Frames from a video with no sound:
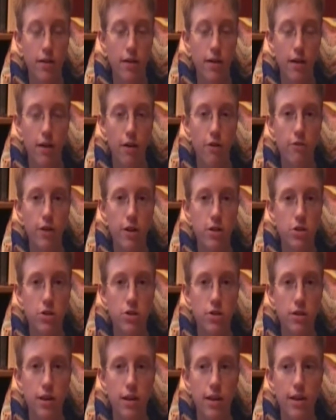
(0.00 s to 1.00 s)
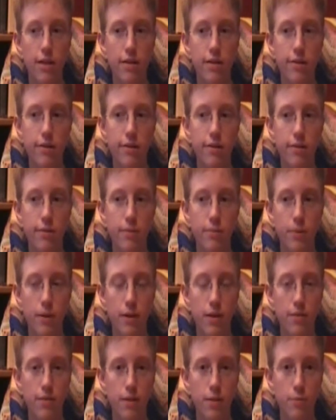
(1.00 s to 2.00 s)
Eventually,
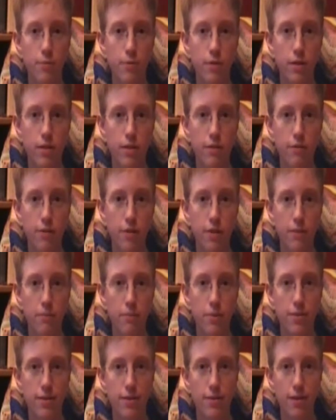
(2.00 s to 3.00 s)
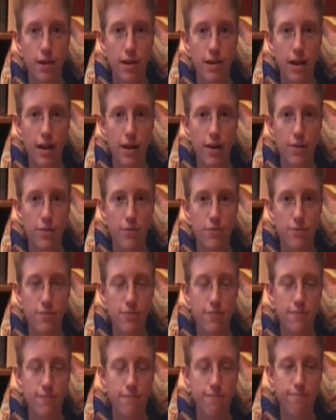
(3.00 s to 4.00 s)
because I'm really, really busy right now.
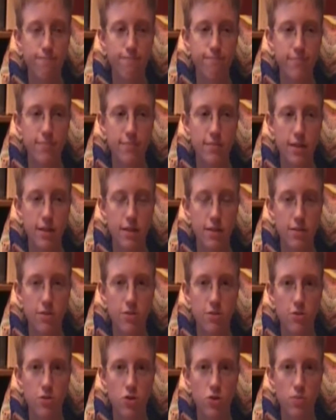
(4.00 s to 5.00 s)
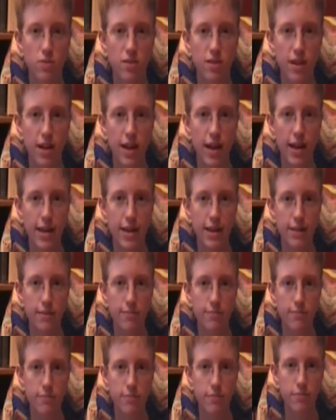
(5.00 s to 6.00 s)
Stupid, I hate
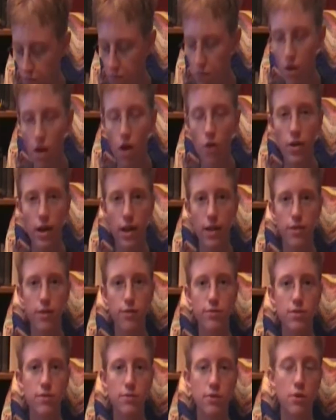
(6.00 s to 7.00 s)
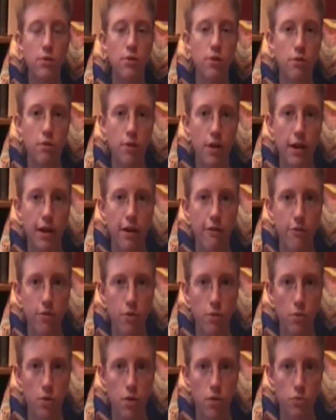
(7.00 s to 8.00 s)
it. Okay, those of you who are here for
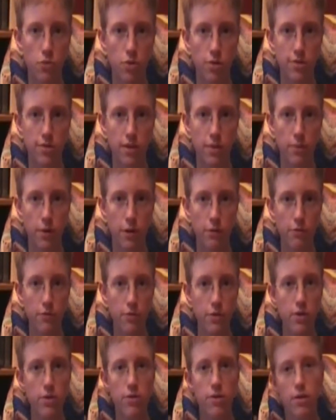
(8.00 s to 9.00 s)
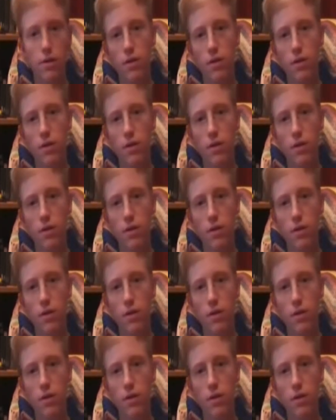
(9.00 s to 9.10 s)
the World War Z book review,